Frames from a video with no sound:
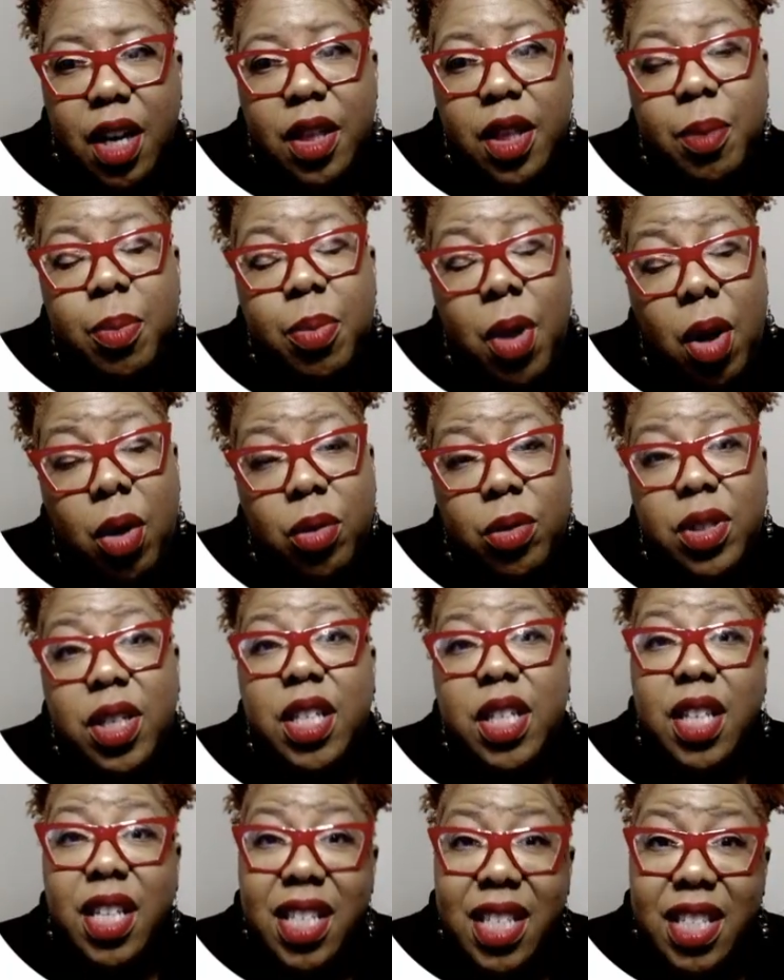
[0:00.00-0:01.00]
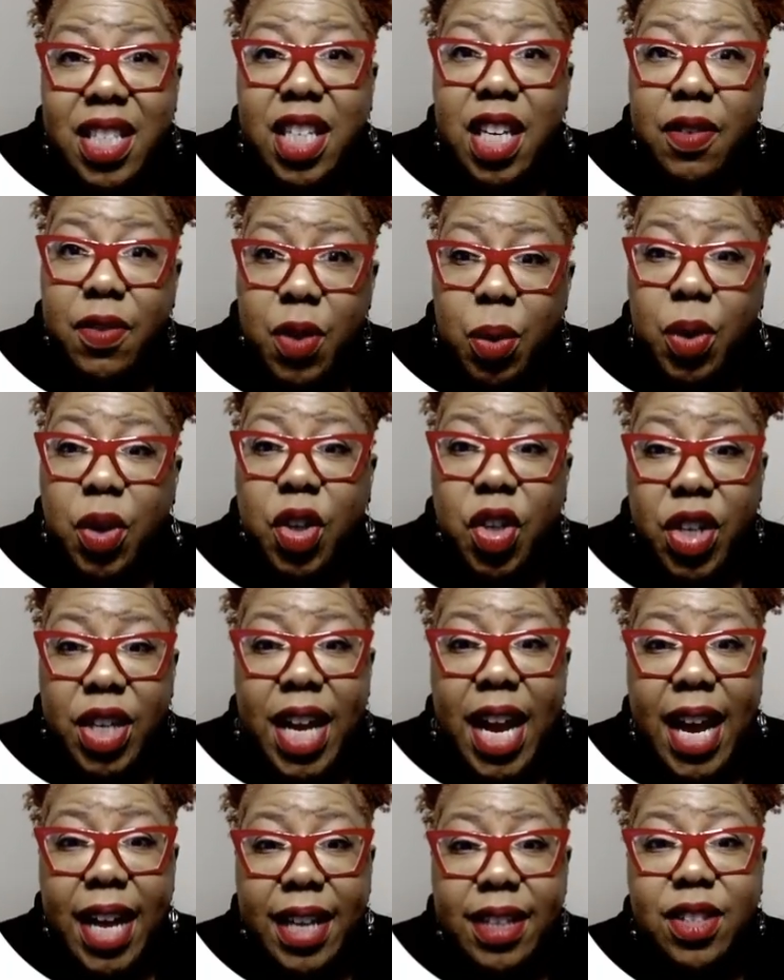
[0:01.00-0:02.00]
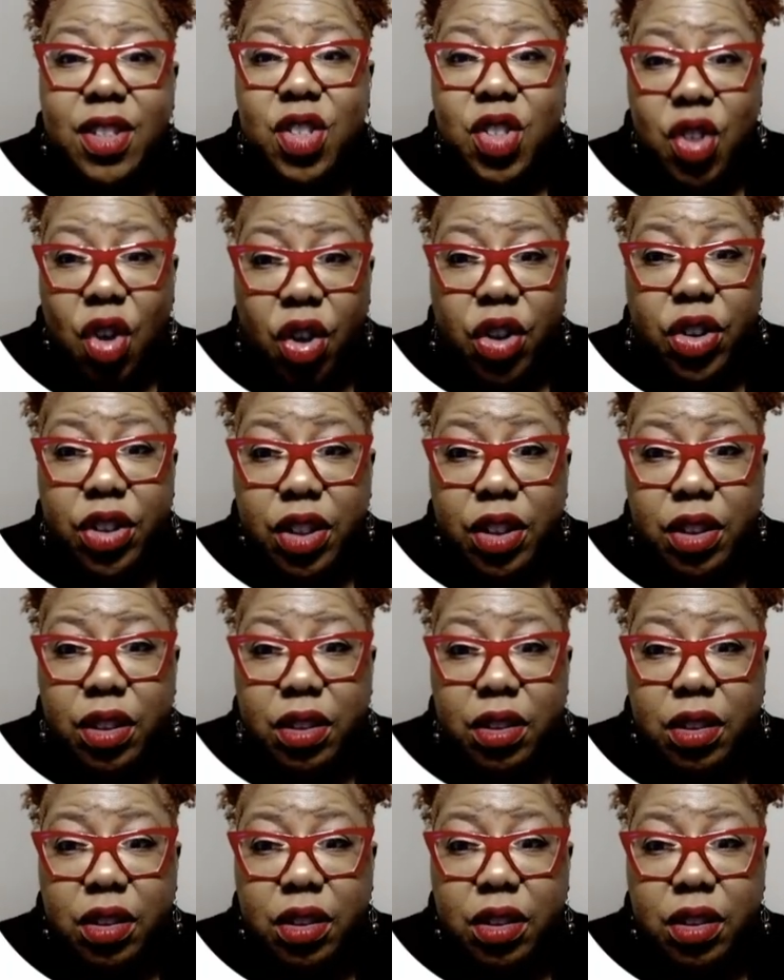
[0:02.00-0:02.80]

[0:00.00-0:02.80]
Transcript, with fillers: The pros it does give you a good head start.